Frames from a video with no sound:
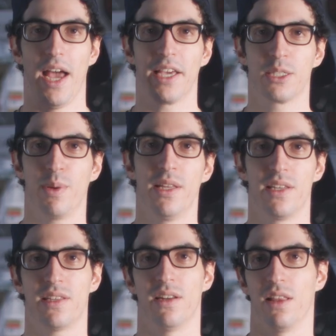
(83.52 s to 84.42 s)
I explained
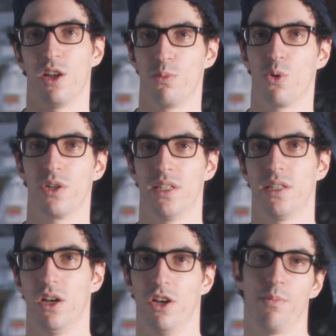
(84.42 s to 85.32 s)
this in a little more
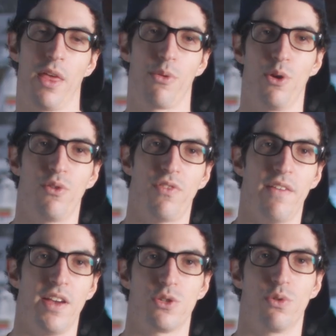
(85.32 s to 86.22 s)
detail in my
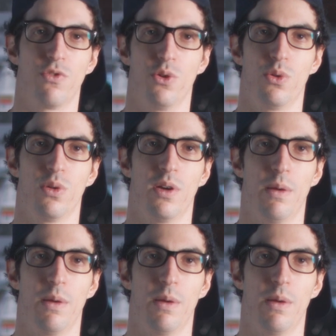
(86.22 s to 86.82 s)
305S review,